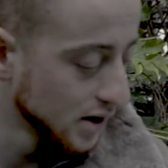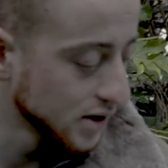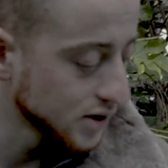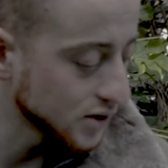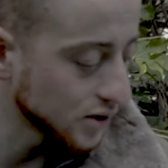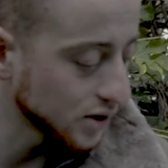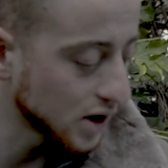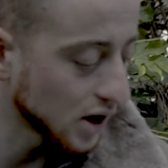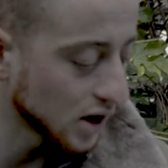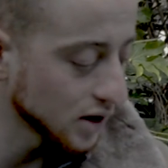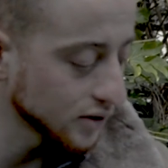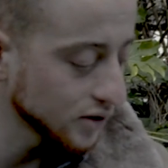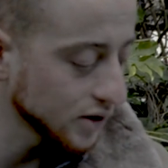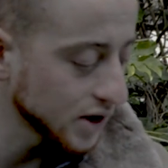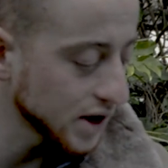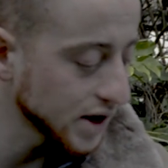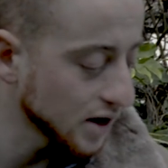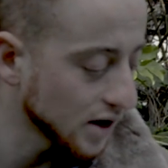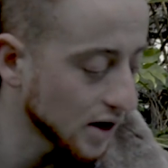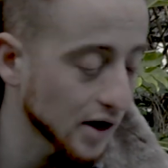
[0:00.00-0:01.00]
So you kind of
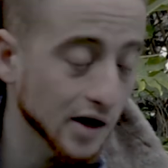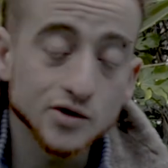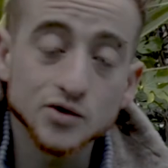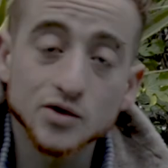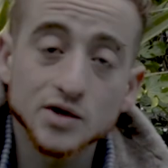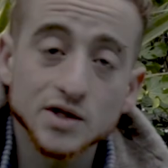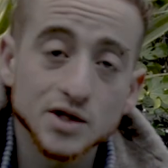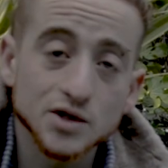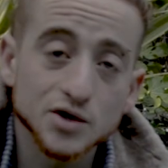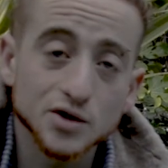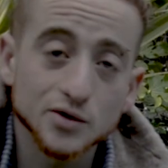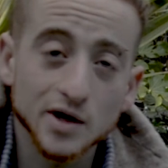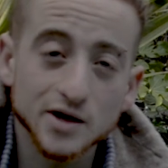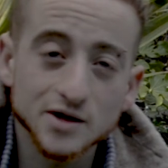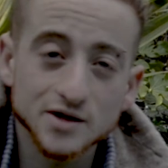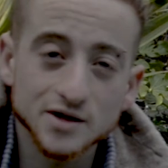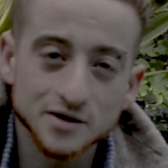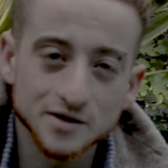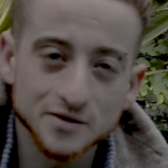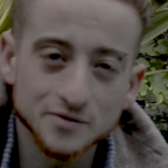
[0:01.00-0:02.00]
create a Hydra
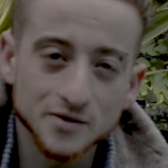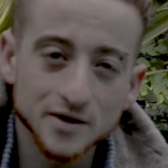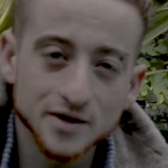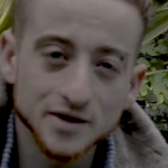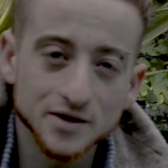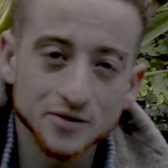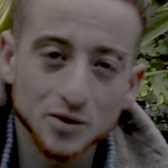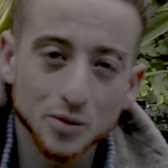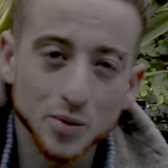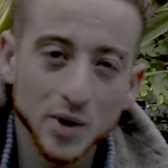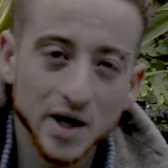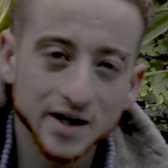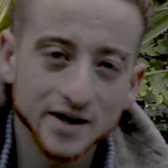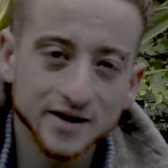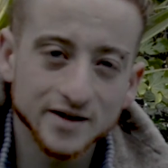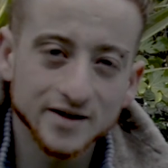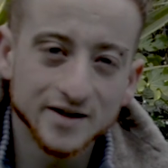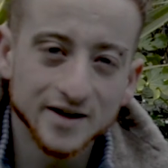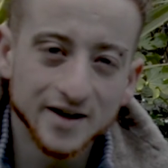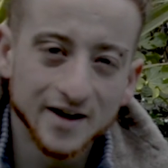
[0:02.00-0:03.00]
situation within the
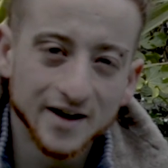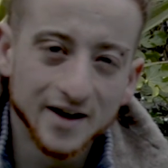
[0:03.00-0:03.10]
rebellion.